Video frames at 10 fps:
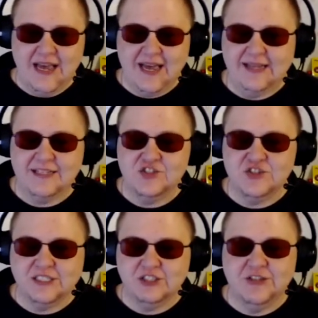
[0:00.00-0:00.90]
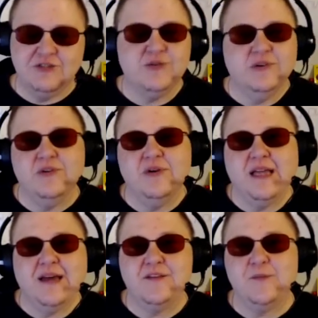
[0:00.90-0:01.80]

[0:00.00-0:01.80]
and construction through a lot of their